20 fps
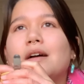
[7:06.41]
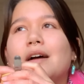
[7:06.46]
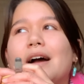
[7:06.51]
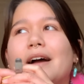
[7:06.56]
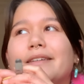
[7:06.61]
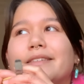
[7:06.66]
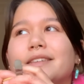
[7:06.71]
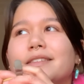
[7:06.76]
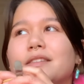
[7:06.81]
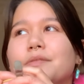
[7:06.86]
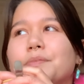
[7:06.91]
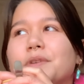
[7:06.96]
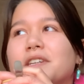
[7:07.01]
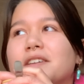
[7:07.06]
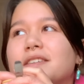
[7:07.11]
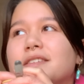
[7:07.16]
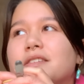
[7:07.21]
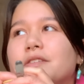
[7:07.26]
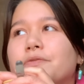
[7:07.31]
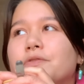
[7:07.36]
I think the
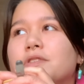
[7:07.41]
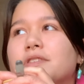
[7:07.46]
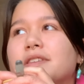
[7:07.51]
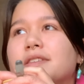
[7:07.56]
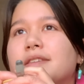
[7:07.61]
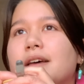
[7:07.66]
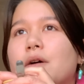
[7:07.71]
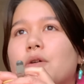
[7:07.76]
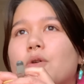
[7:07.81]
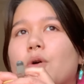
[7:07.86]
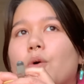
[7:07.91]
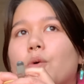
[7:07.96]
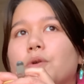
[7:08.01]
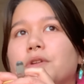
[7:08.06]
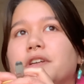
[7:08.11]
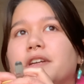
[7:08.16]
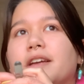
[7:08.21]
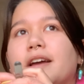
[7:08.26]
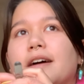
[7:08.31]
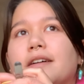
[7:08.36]
biggest difference is how cold
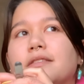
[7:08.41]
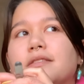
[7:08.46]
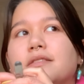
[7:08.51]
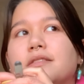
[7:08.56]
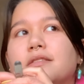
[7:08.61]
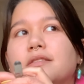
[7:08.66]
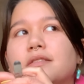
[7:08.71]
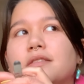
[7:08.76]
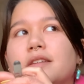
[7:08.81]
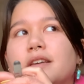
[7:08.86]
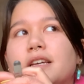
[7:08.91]
it gets.